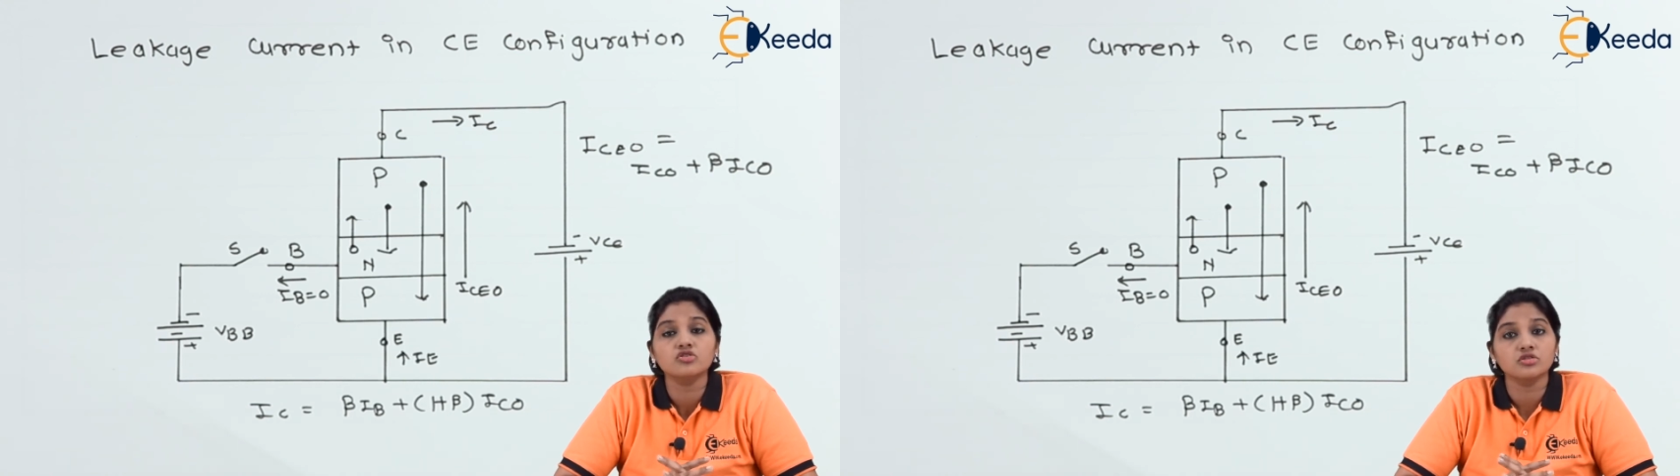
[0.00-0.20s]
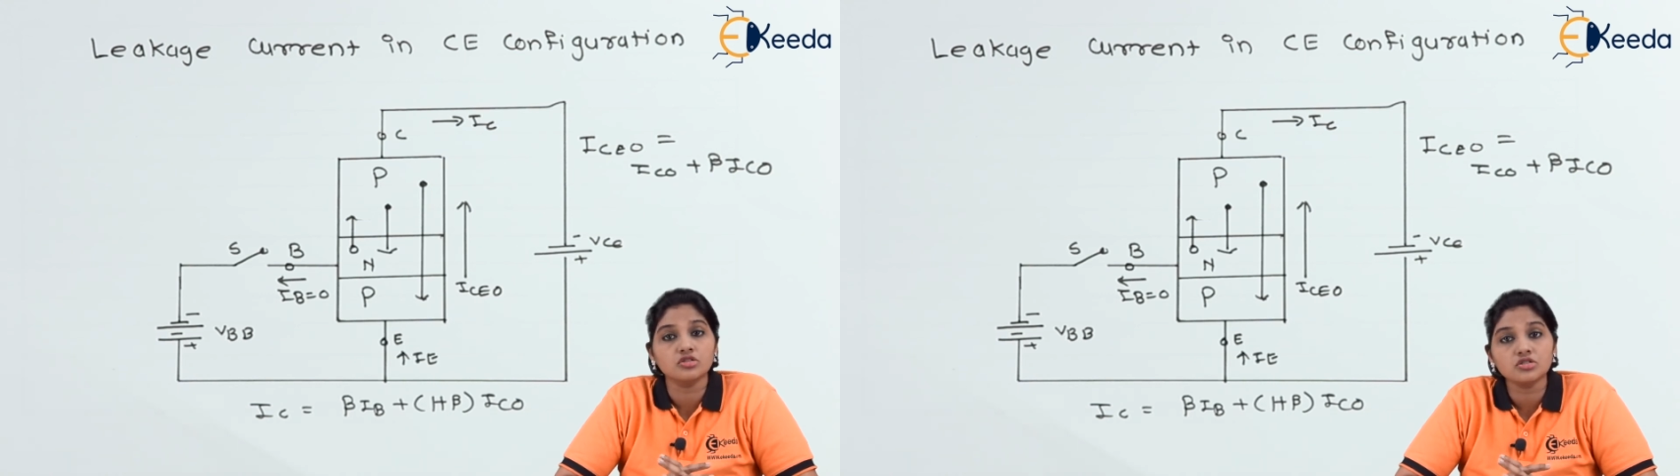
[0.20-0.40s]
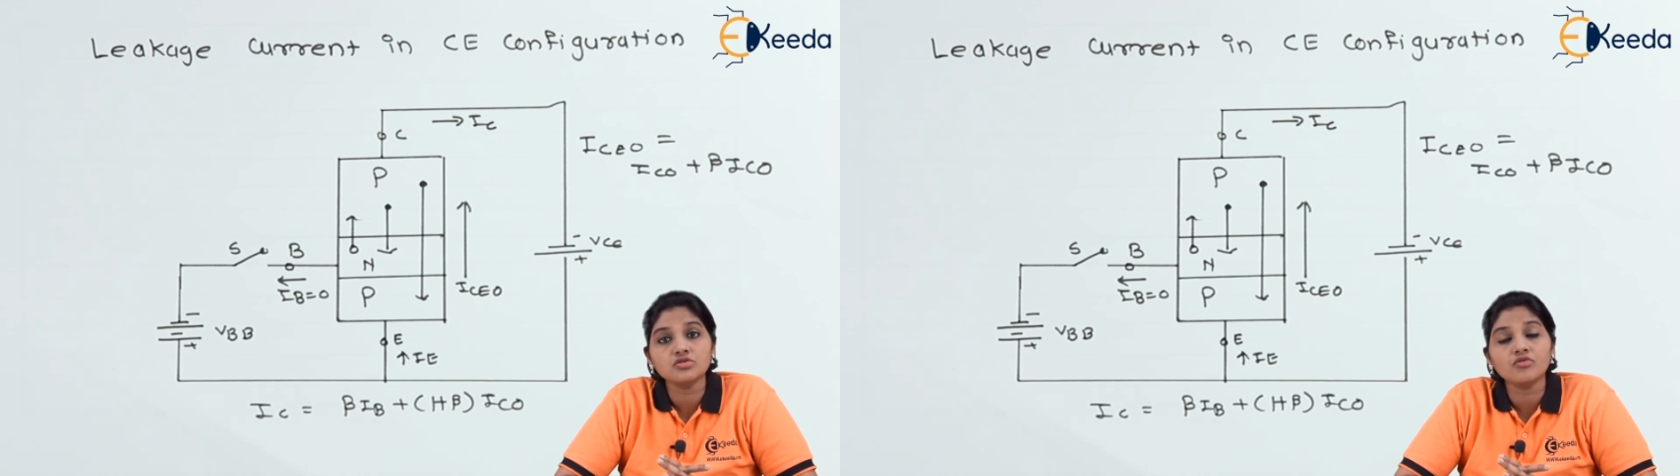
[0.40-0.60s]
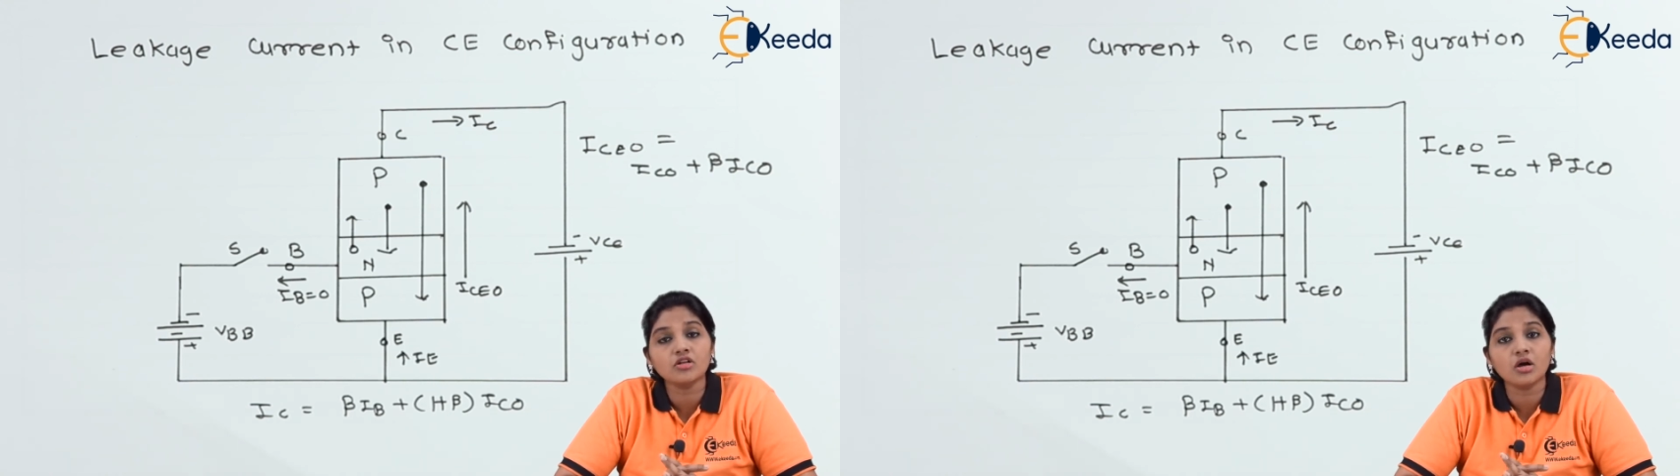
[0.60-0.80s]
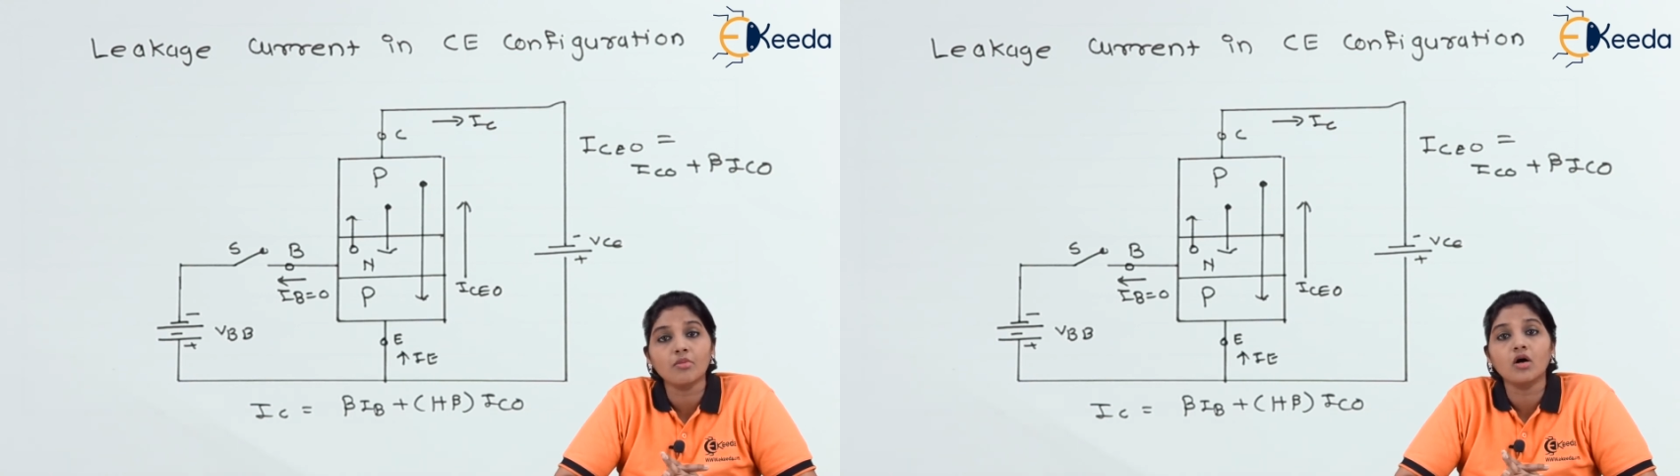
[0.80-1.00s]
So this is
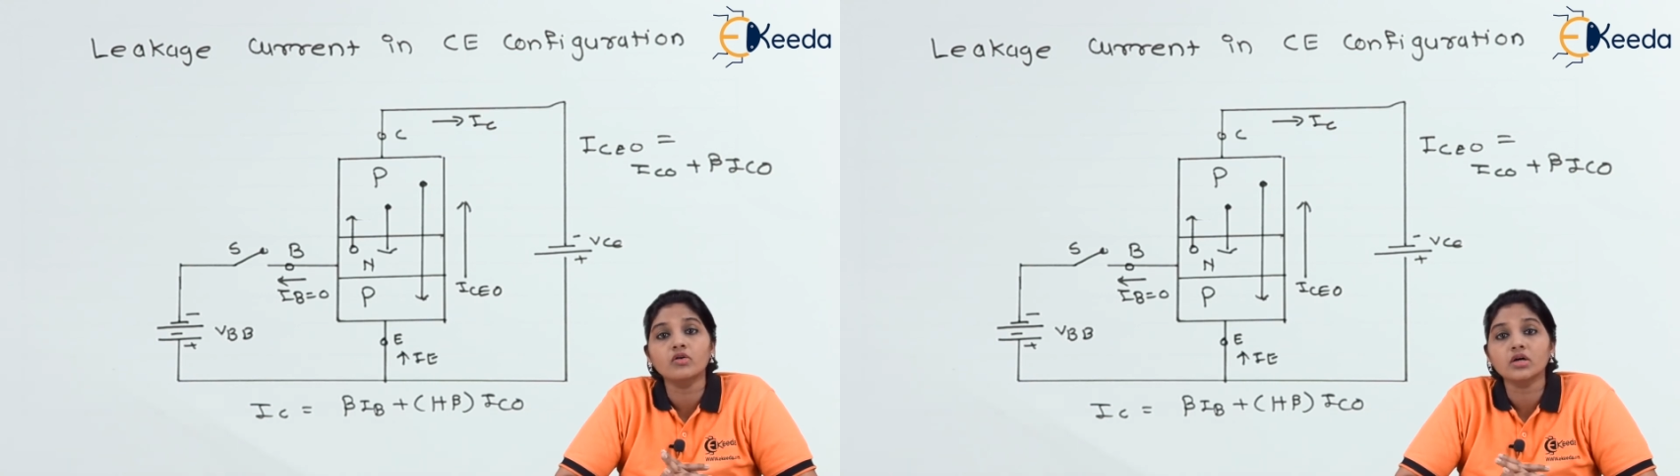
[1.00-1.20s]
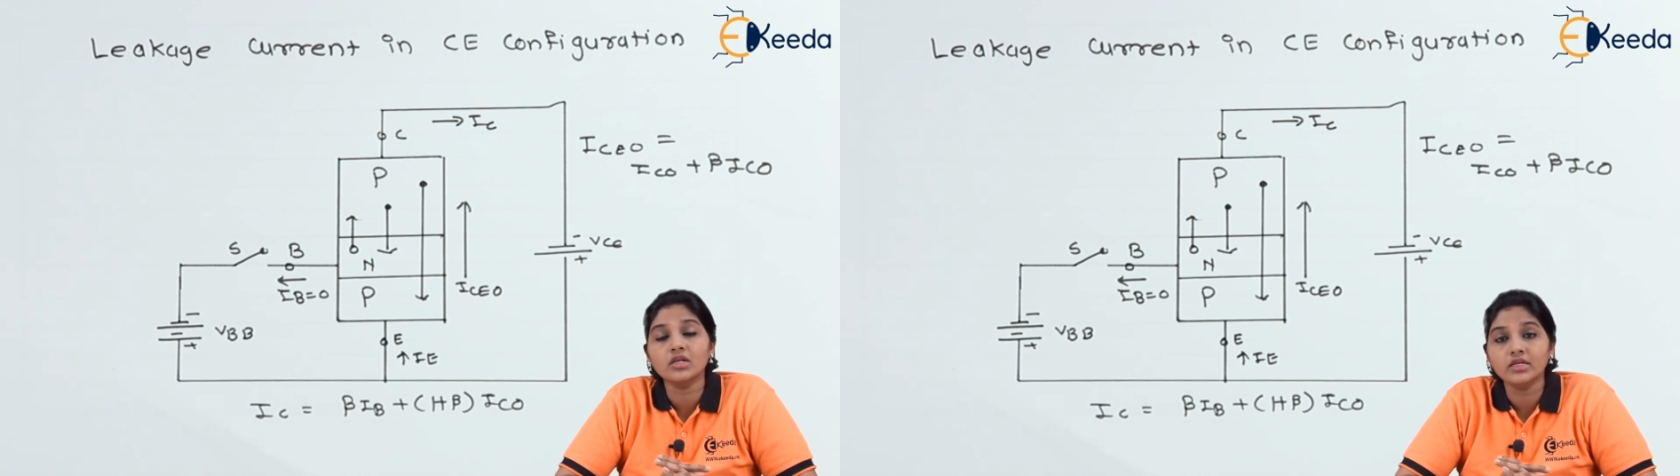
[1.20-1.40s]
what about a